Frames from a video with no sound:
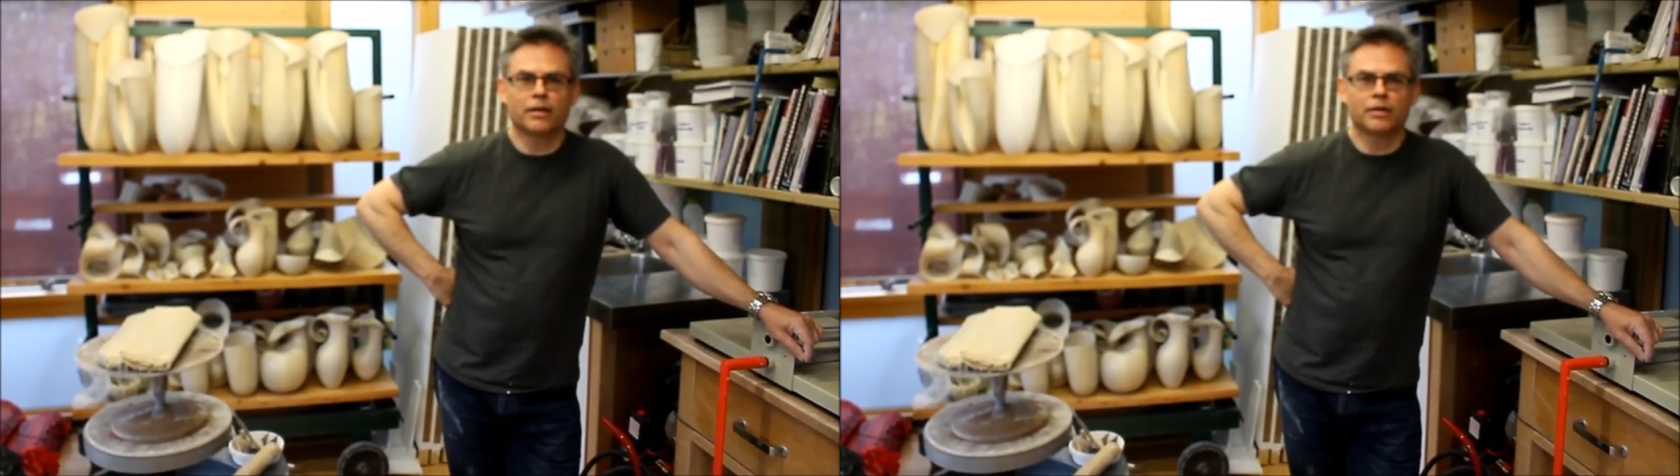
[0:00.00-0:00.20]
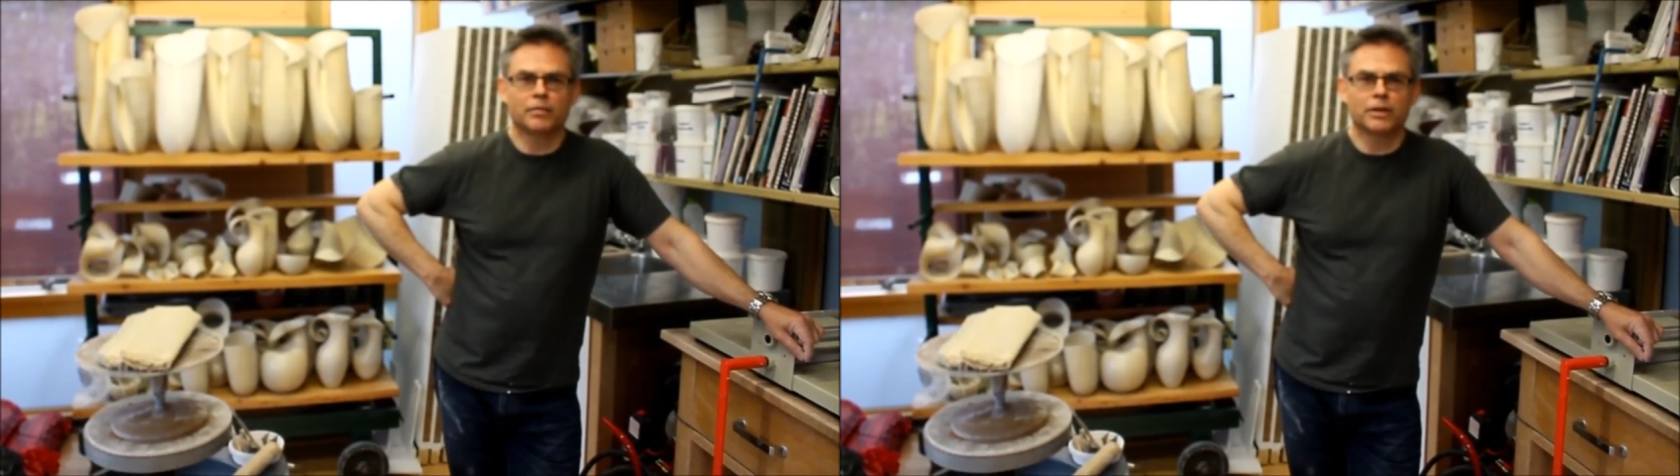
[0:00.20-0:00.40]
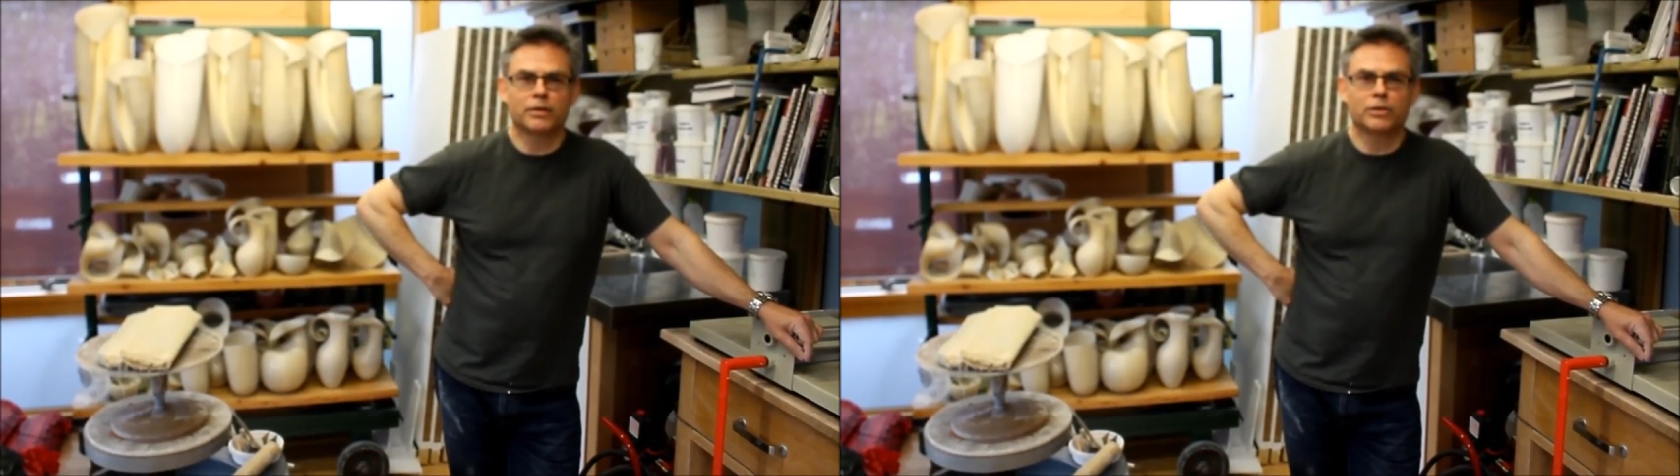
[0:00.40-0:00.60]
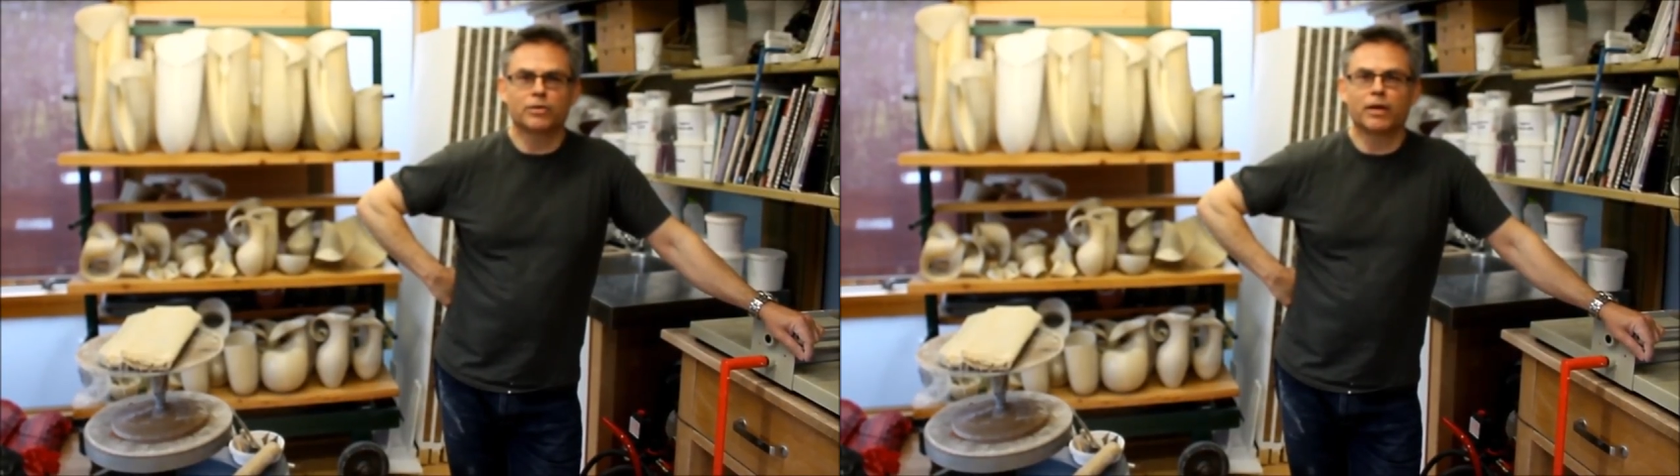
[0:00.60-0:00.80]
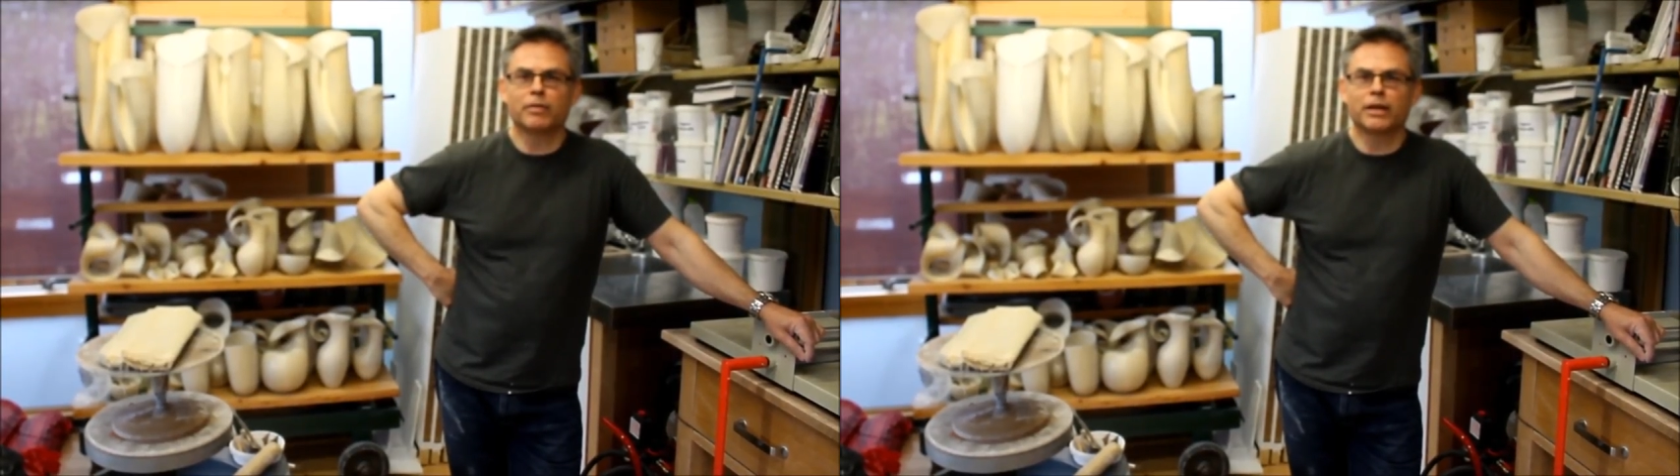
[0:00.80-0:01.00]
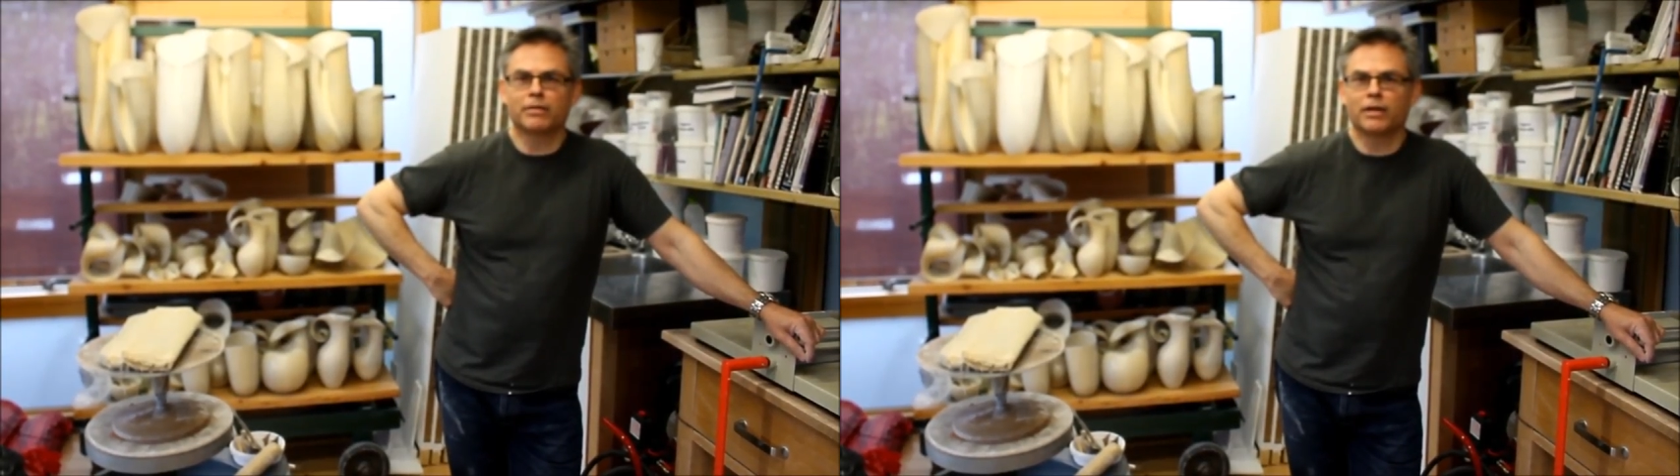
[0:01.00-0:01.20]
I'm a ceramic